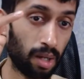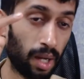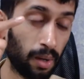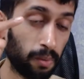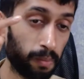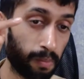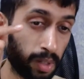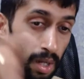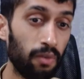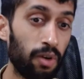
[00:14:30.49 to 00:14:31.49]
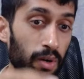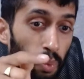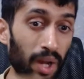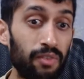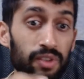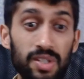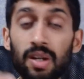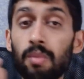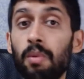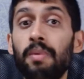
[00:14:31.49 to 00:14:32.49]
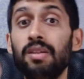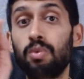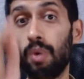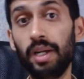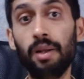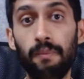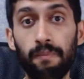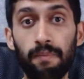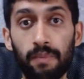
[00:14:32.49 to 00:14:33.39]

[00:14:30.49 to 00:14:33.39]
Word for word: I have delivered why physical movement is vital